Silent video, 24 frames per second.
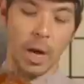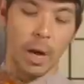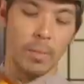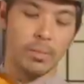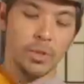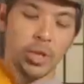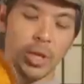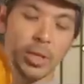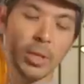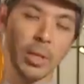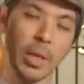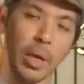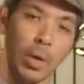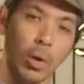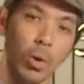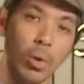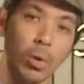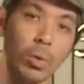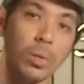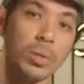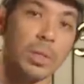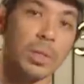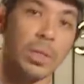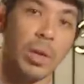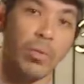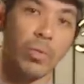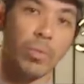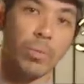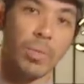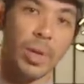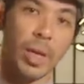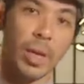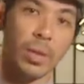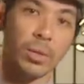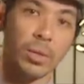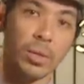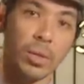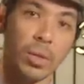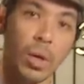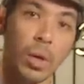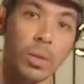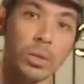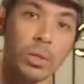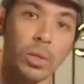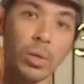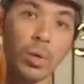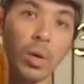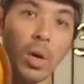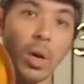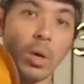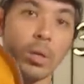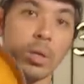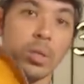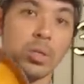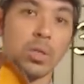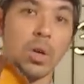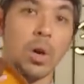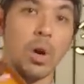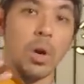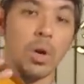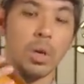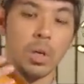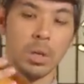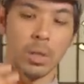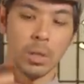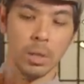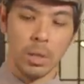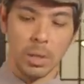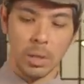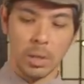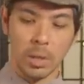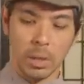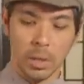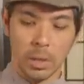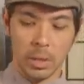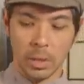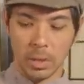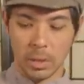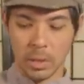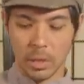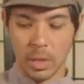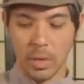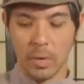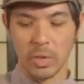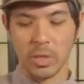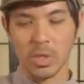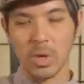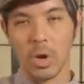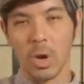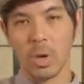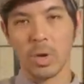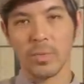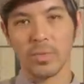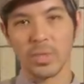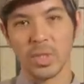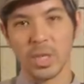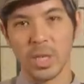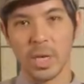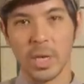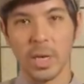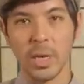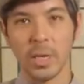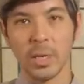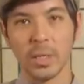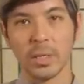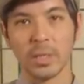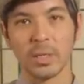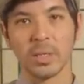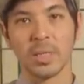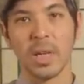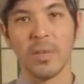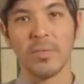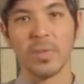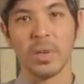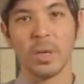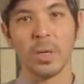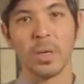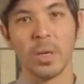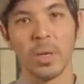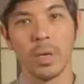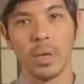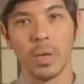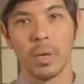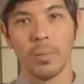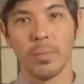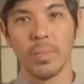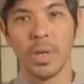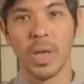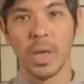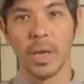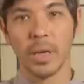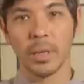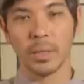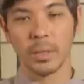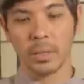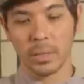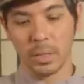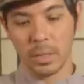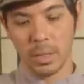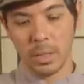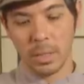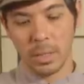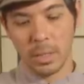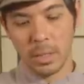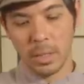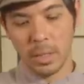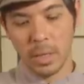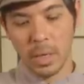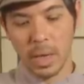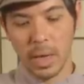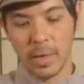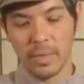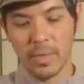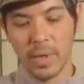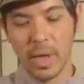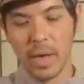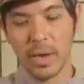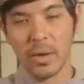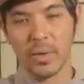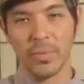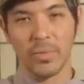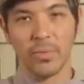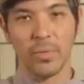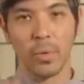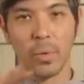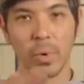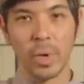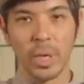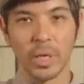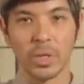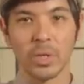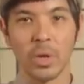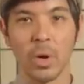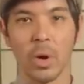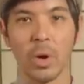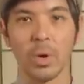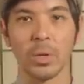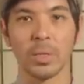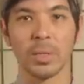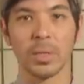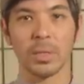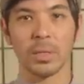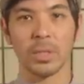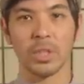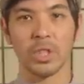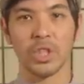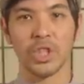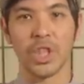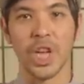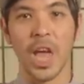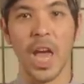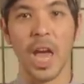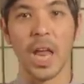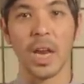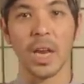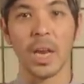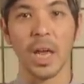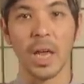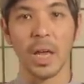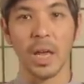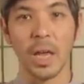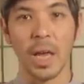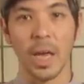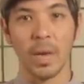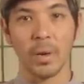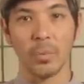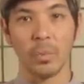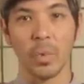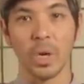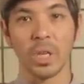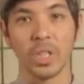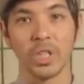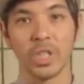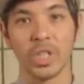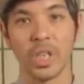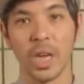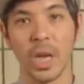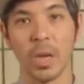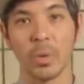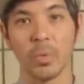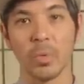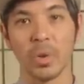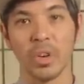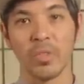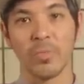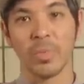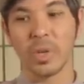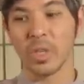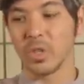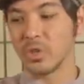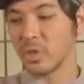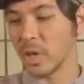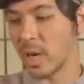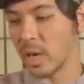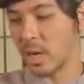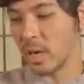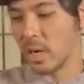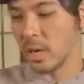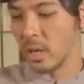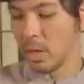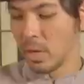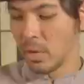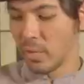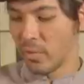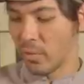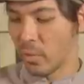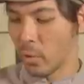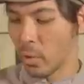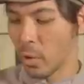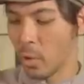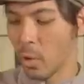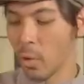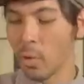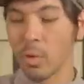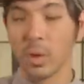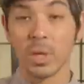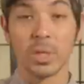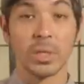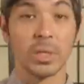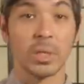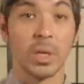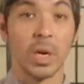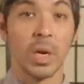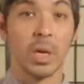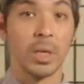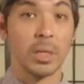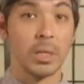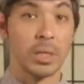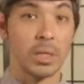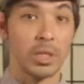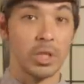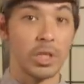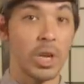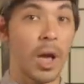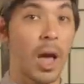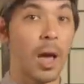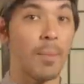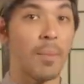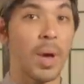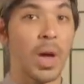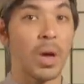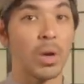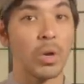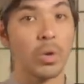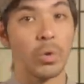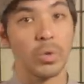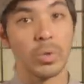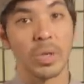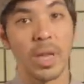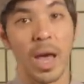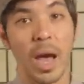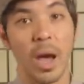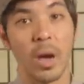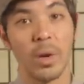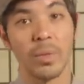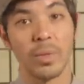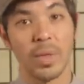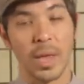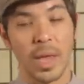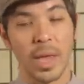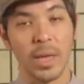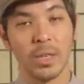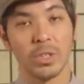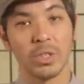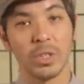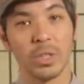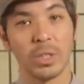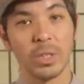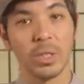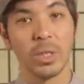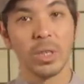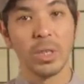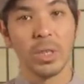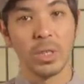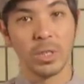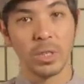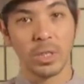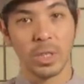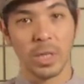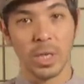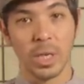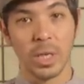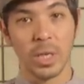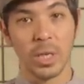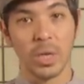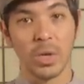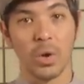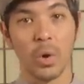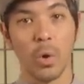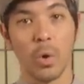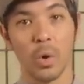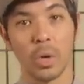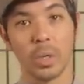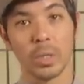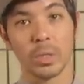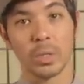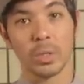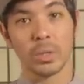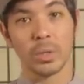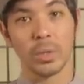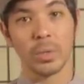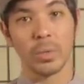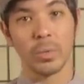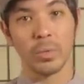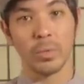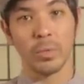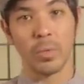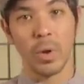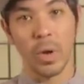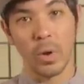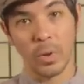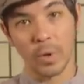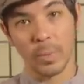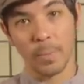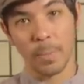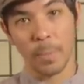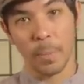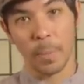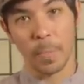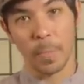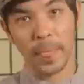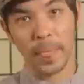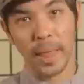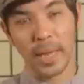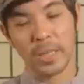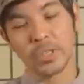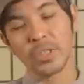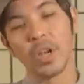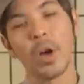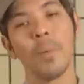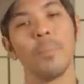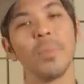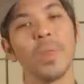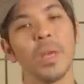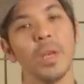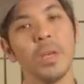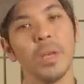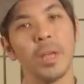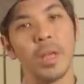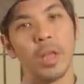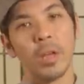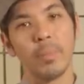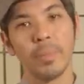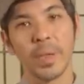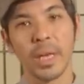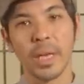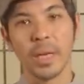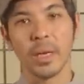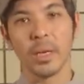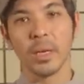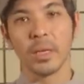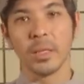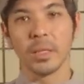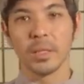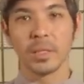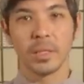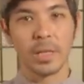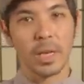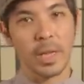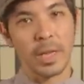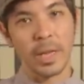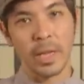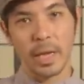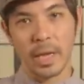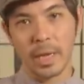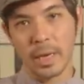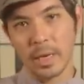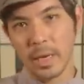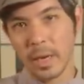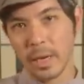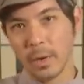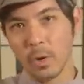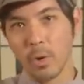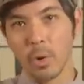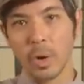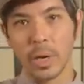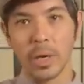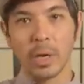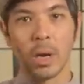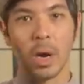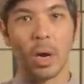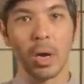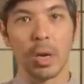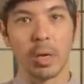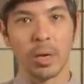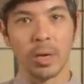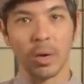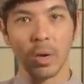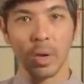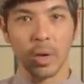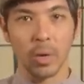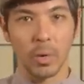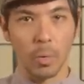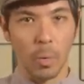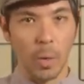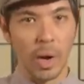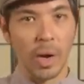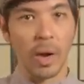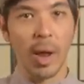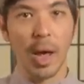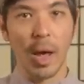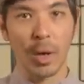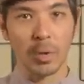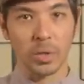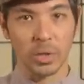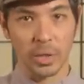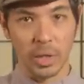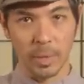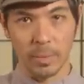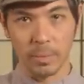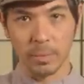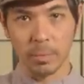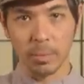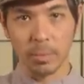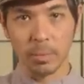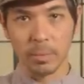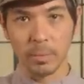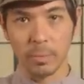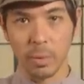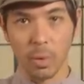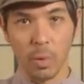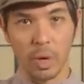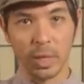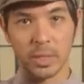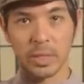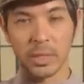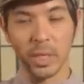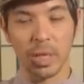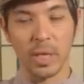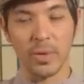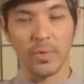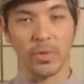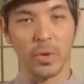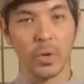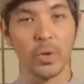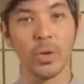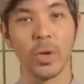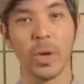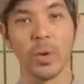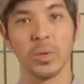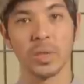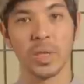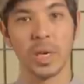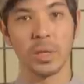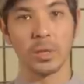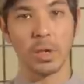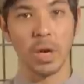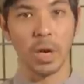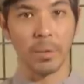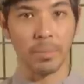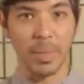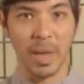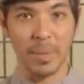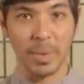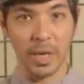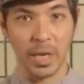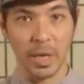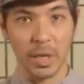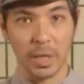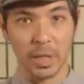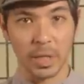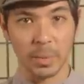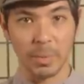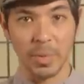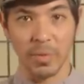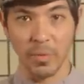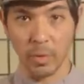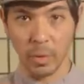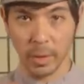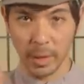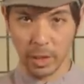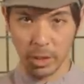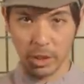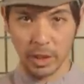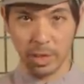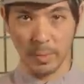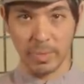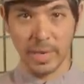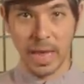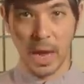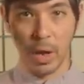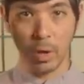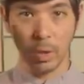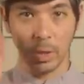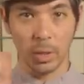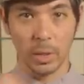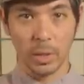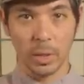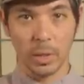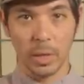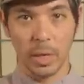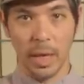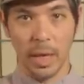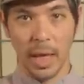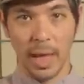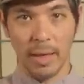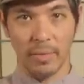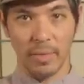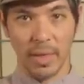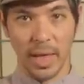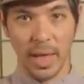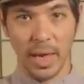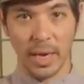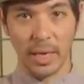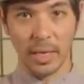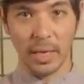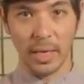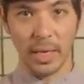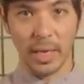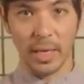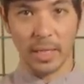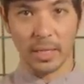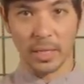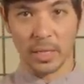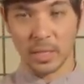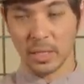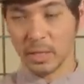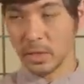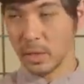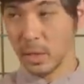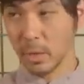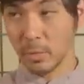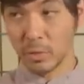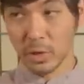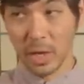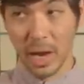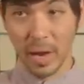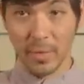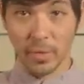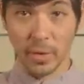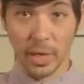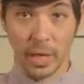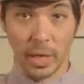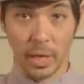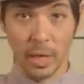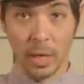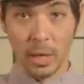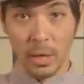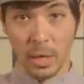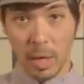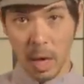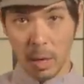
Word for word: object that holds seven bings is also called a tong. So a tong of tea is seven bings and then 40 tongs is a jian, and one jian would have been traded for a horse on the Chama Gudao, the ancient tea horse road. And so it'd be sitting in a courtyard in a, in a warehouse in Pu'er City for who knows how long, maybe years, before it gets shipped out. And then it's traveling